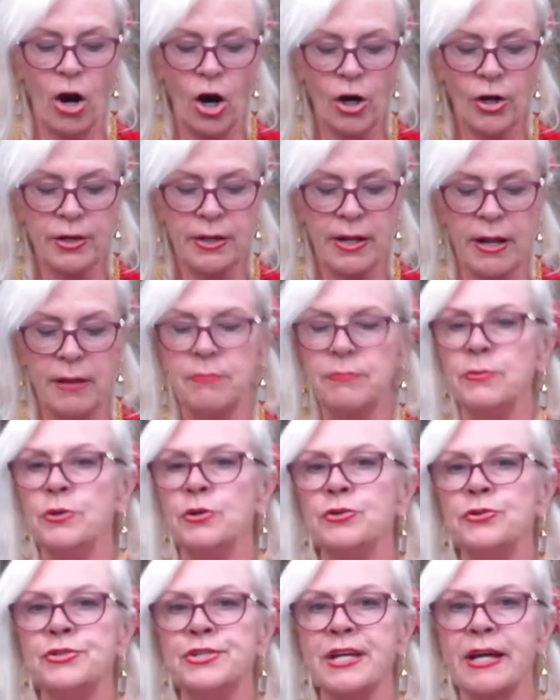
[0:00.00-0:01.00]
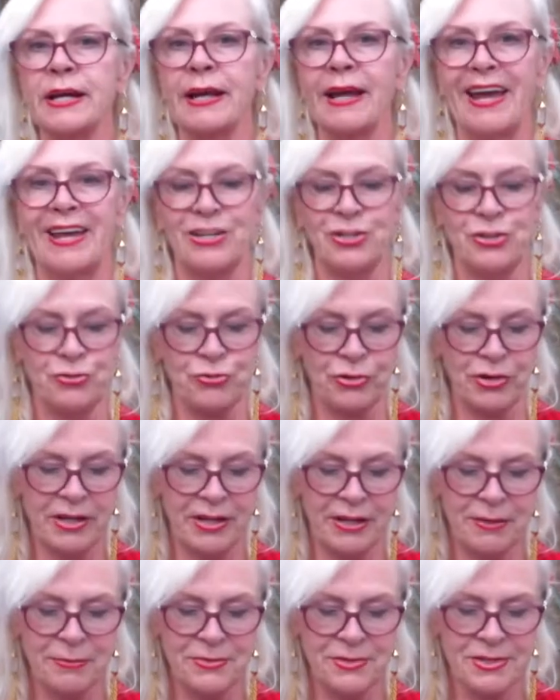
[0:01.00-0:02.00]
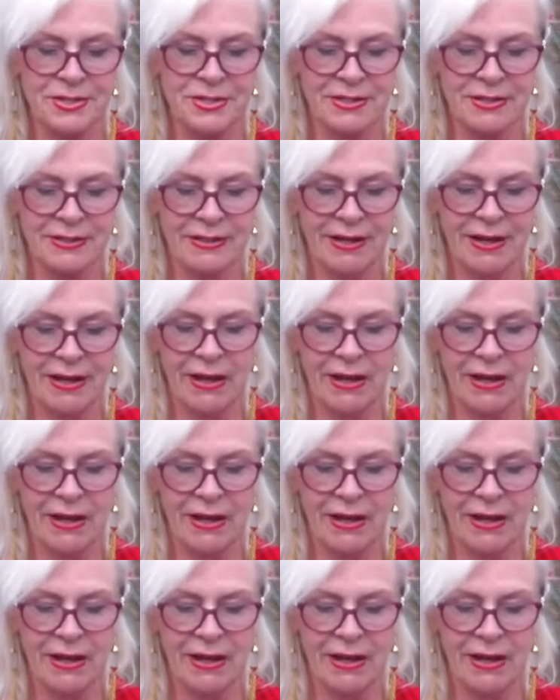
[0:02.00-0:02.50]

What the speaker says: art and music and dreams,